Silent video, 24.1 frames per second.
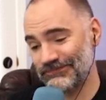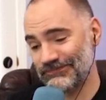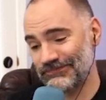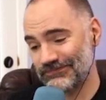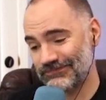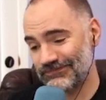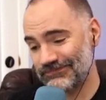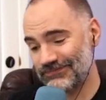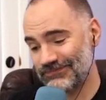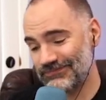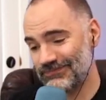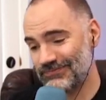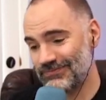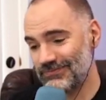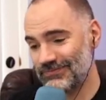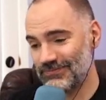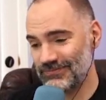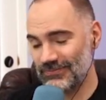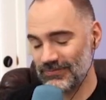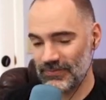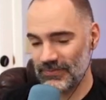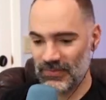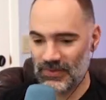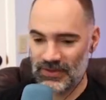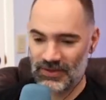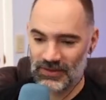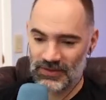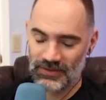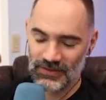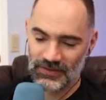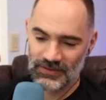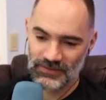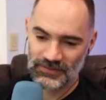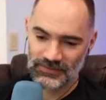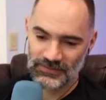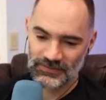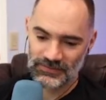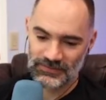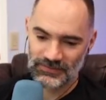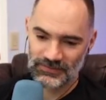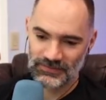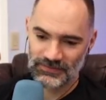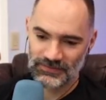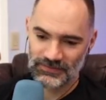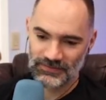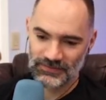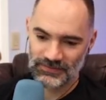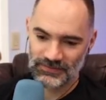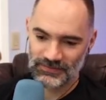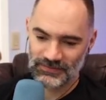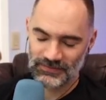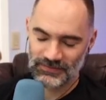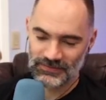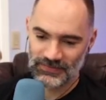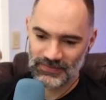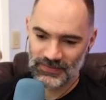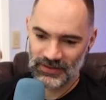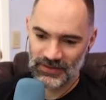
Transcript: (not speaking)